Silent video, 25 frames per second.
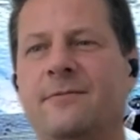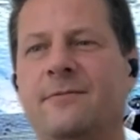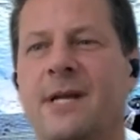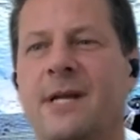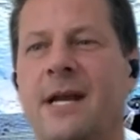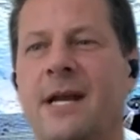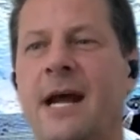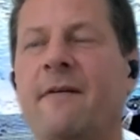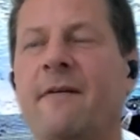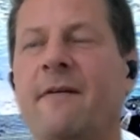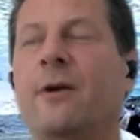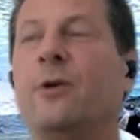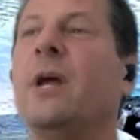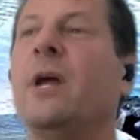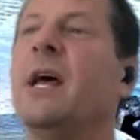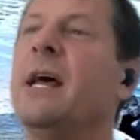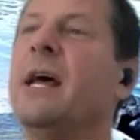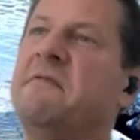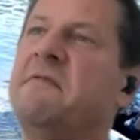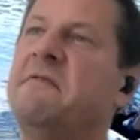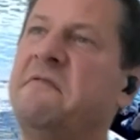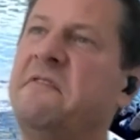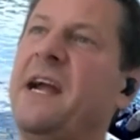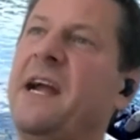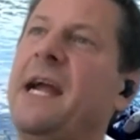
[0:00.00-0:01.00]
Never
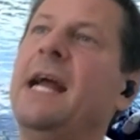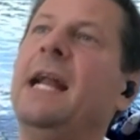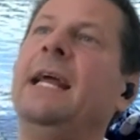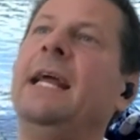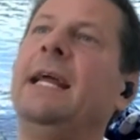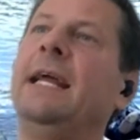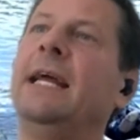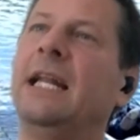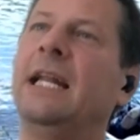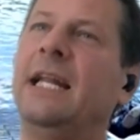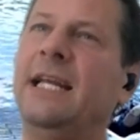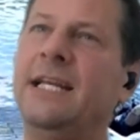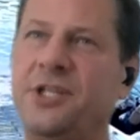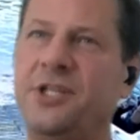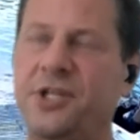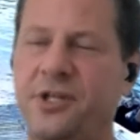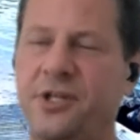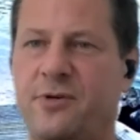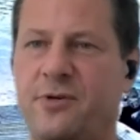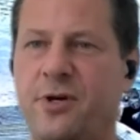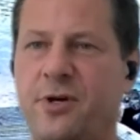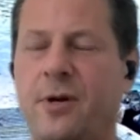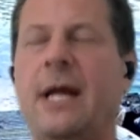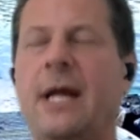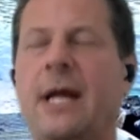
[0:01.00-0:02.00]
failing. At least
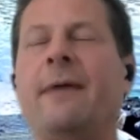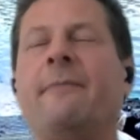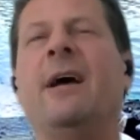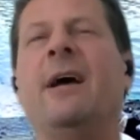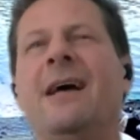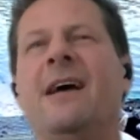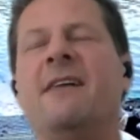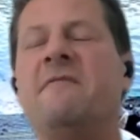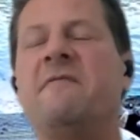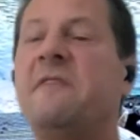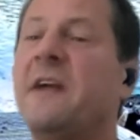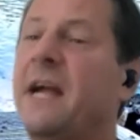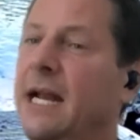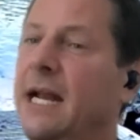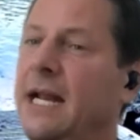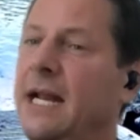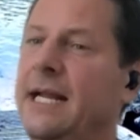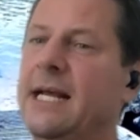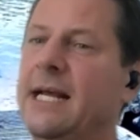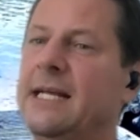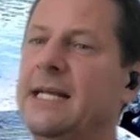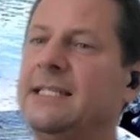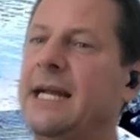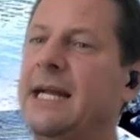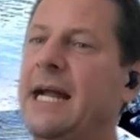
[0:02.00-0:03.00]

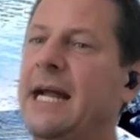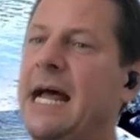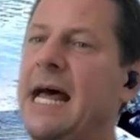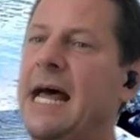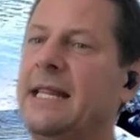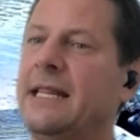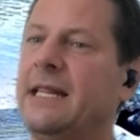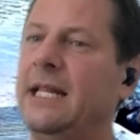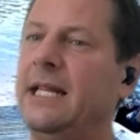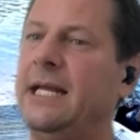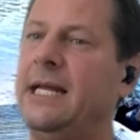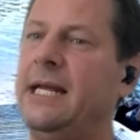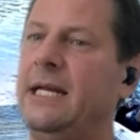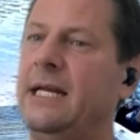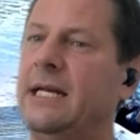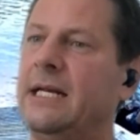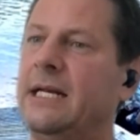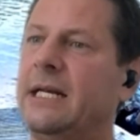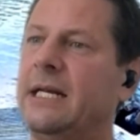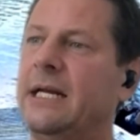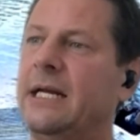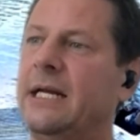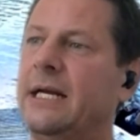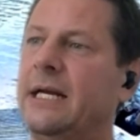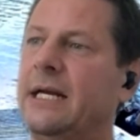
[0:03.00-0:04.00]
failing as an athlete
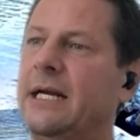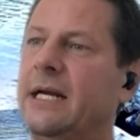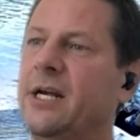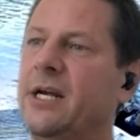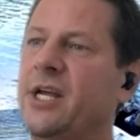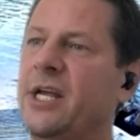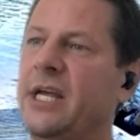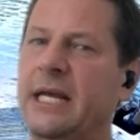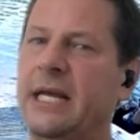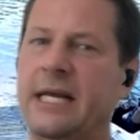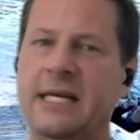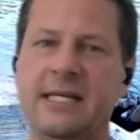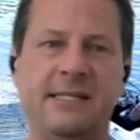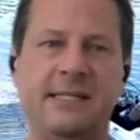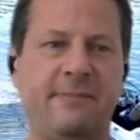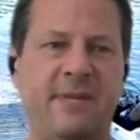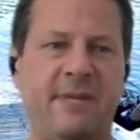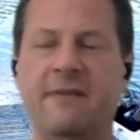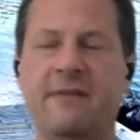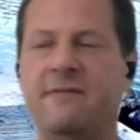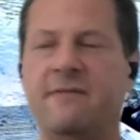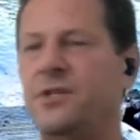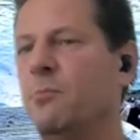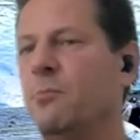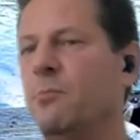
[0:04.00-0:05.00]

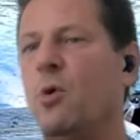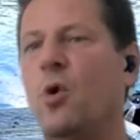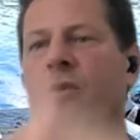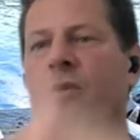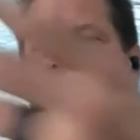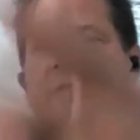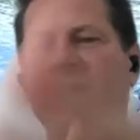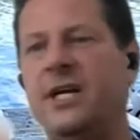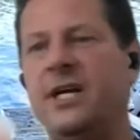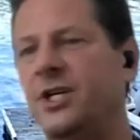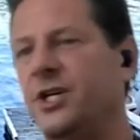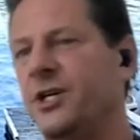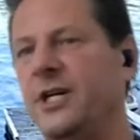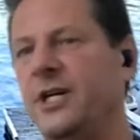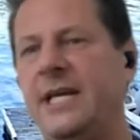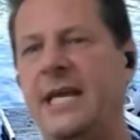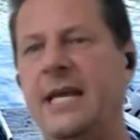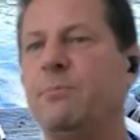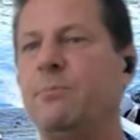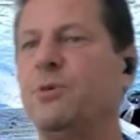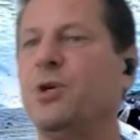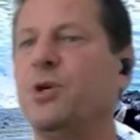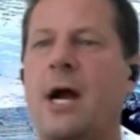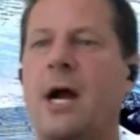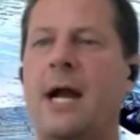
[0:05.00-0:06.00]
gives you motivation to
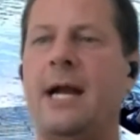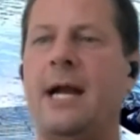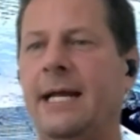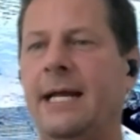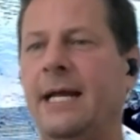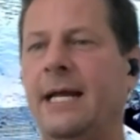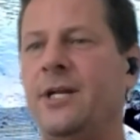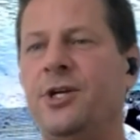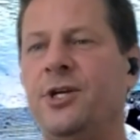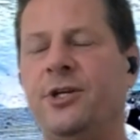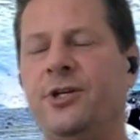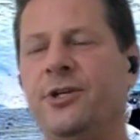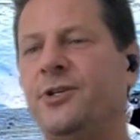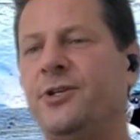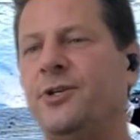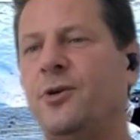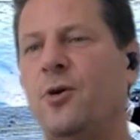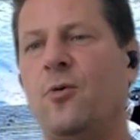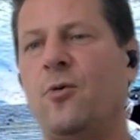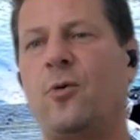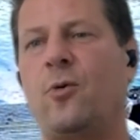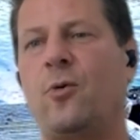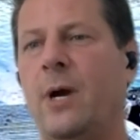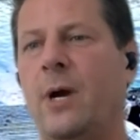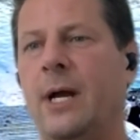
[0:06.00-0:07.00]
keep trying again. You just
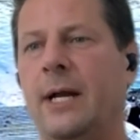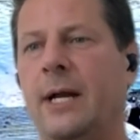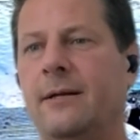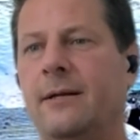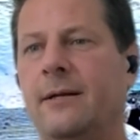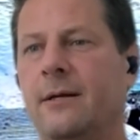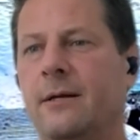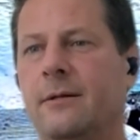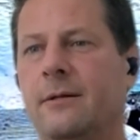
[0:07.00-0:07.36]
don't quit.